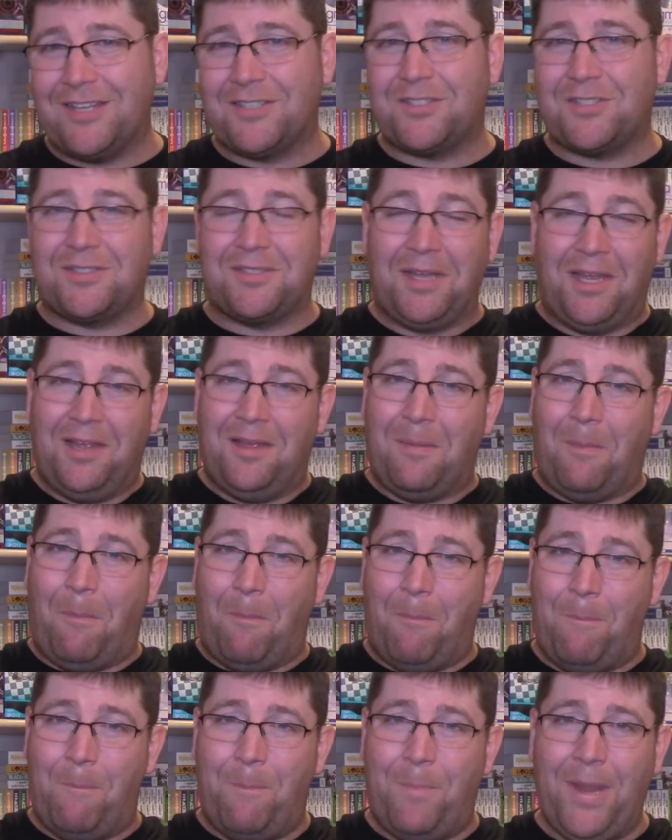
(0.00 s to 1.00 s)
this
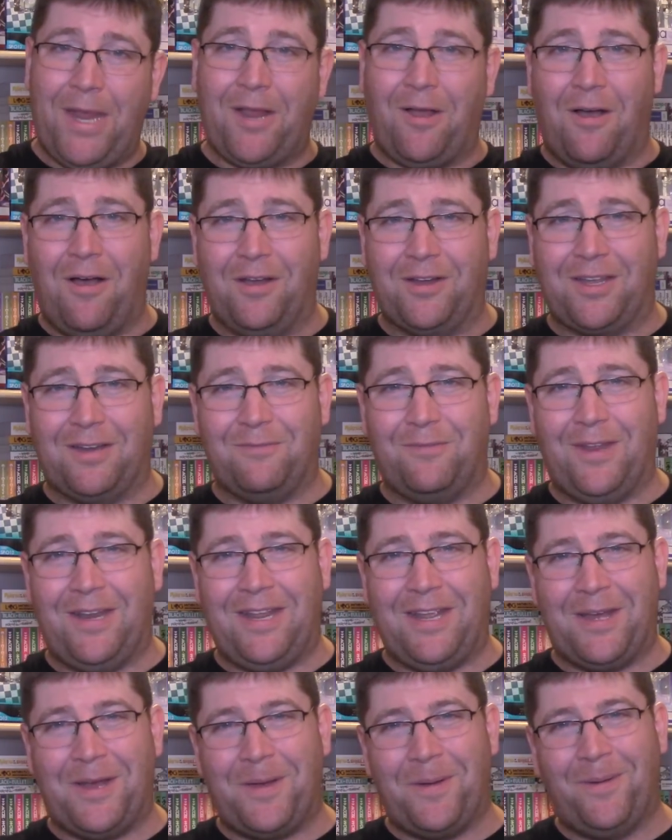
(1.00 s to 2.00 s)
big honkin'
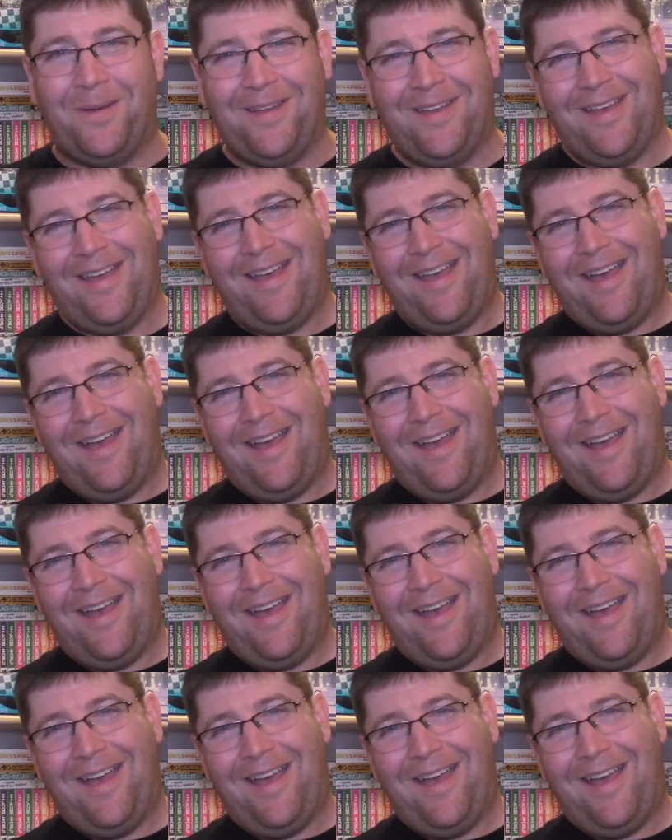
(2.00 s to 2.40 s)
video.